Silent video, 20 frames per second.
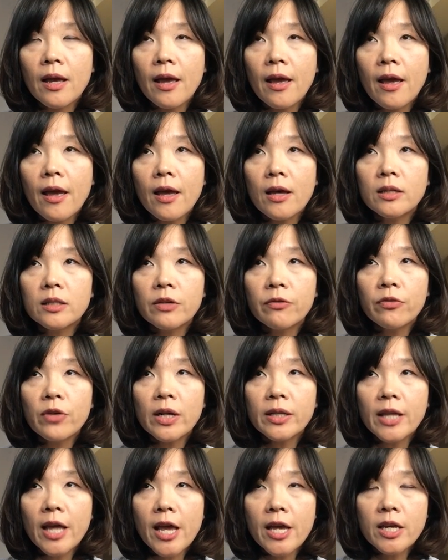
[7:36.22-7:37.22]
And if you
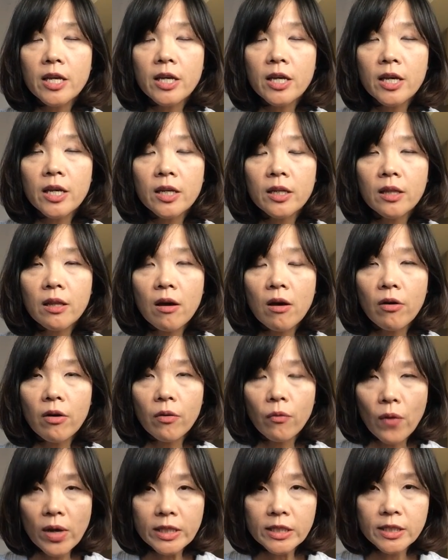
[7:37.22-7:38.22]
are taking
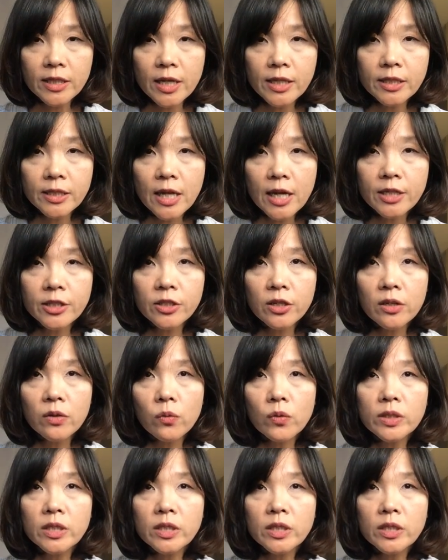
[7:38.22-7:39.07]
the Wednesday section,